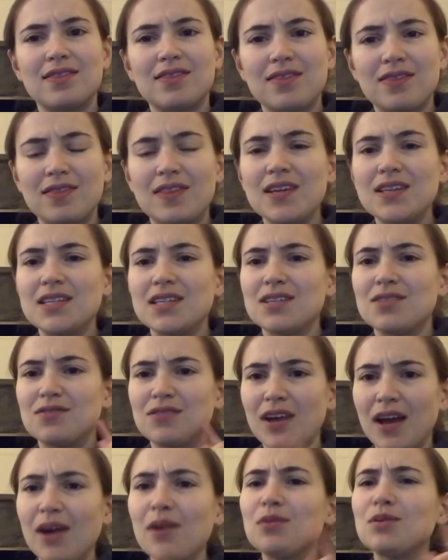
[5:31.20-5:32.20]
this
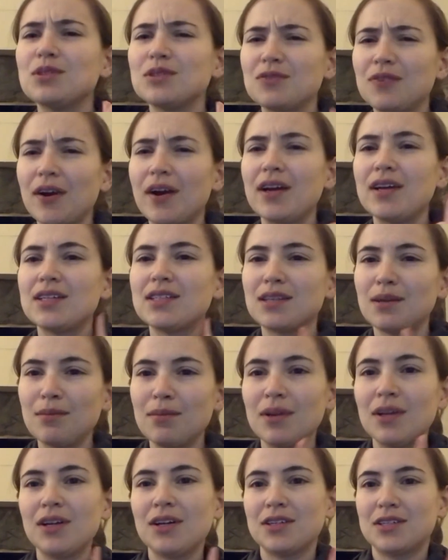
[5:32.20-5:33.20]
sounds very
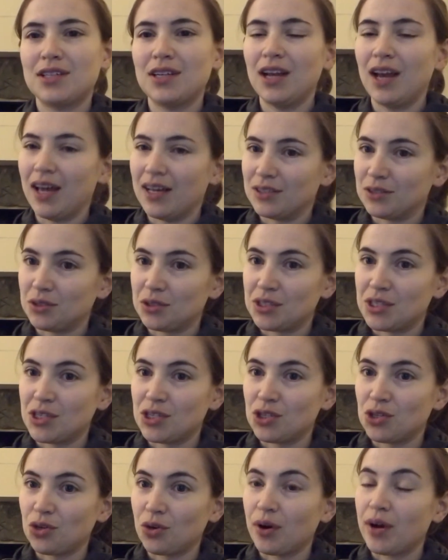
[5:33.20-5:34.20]
similar to Lazarus'
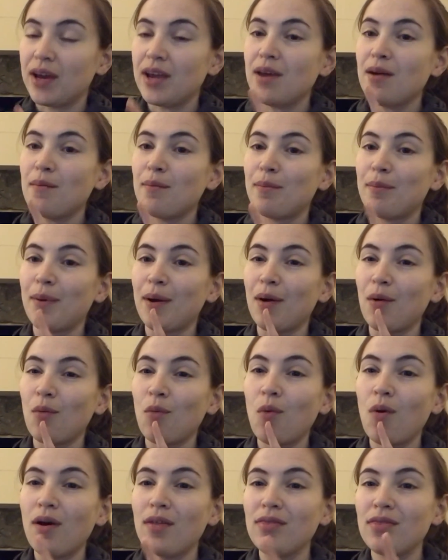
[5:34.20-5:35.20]
story, but
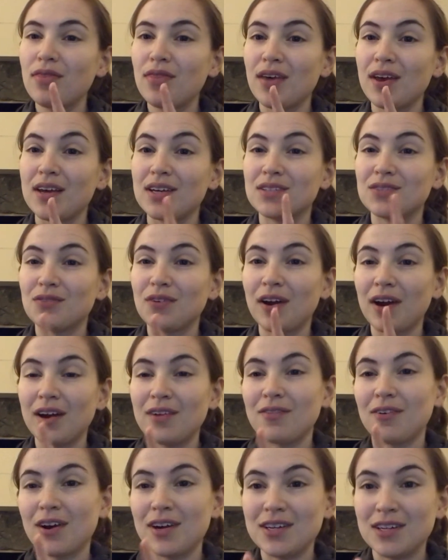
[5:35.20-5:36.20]
one thing is very,
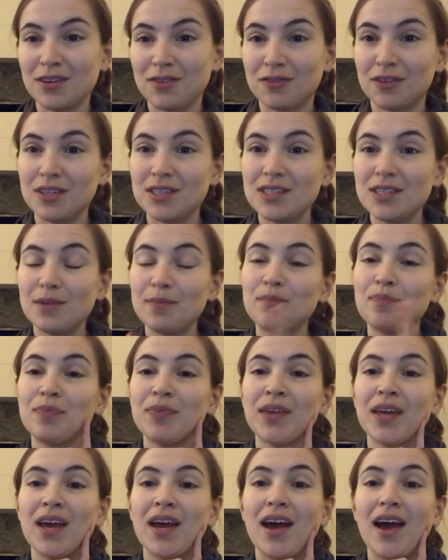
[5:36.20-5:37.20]
very different.
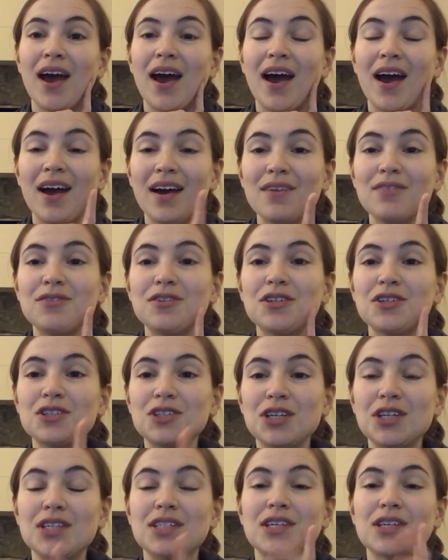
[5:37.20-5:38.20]
After
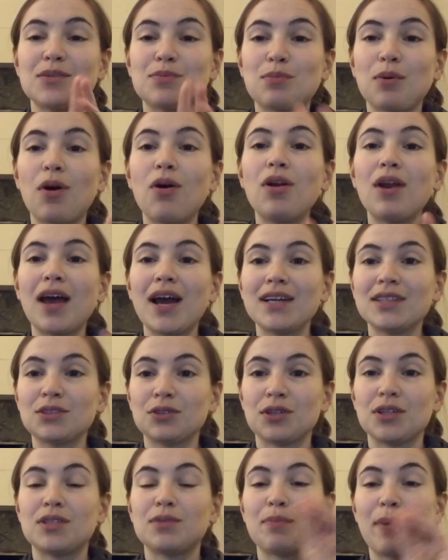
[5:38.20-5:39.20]
Jesus brought
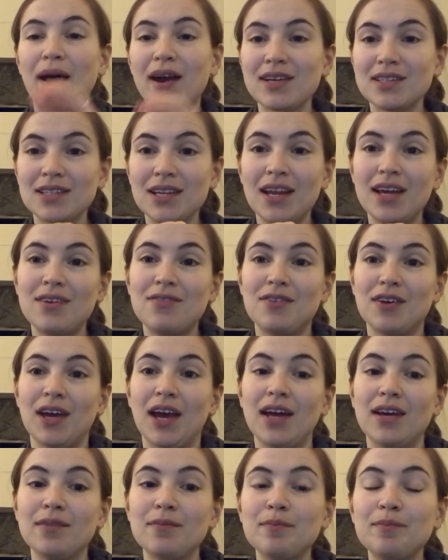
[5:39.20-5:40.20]
Lazarus back to life
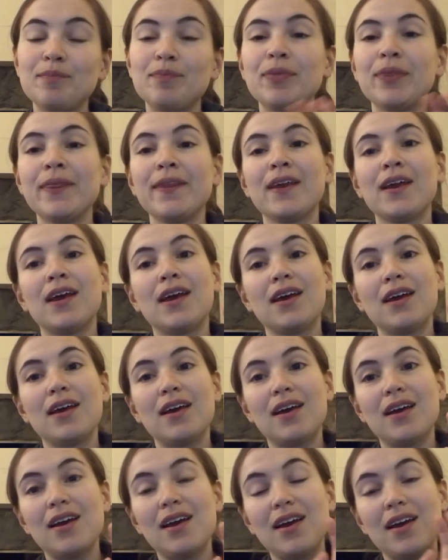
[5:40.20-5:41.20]
again,
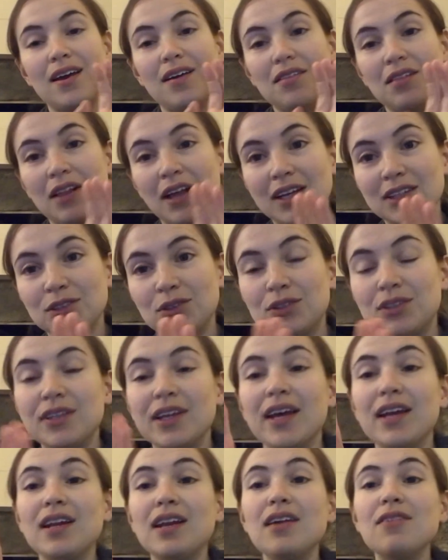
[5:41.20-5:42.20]
Lazarus
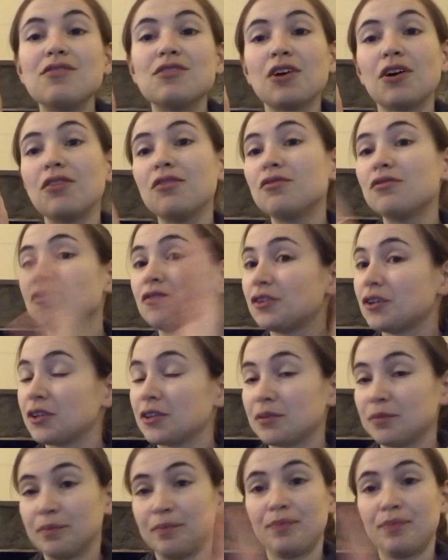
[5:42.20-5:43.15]
then lived on for